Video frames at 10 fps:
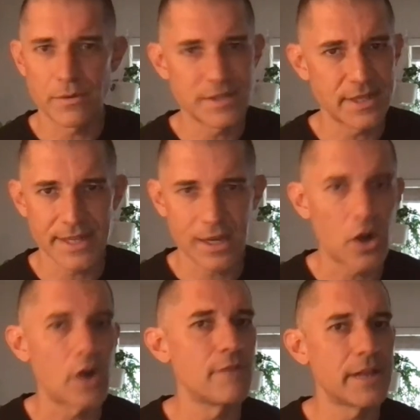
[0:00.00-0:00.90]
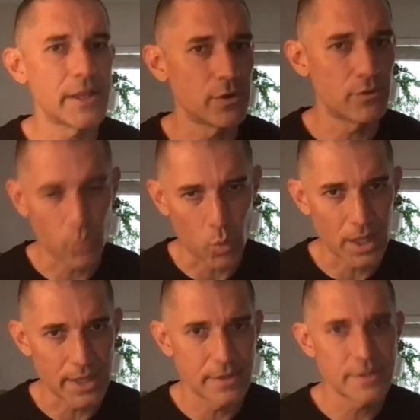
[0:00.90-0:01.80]
which has like an R value of
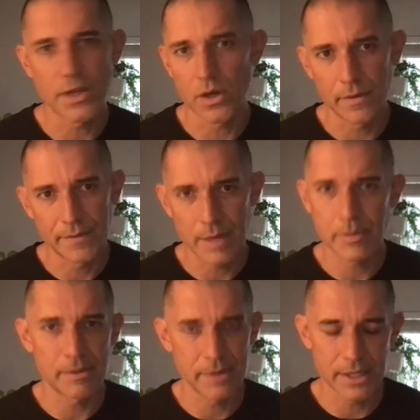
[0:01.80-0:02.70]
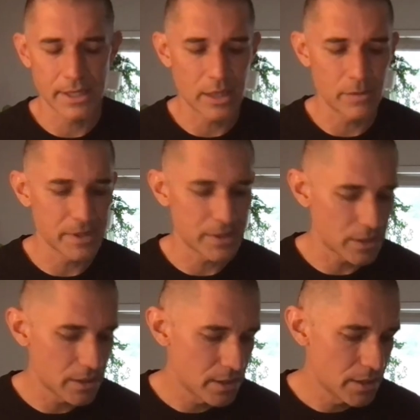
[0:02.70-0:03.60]
1, so that probably didn't help either.
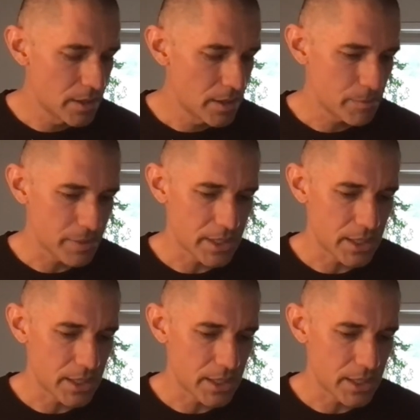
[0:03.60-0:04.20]
But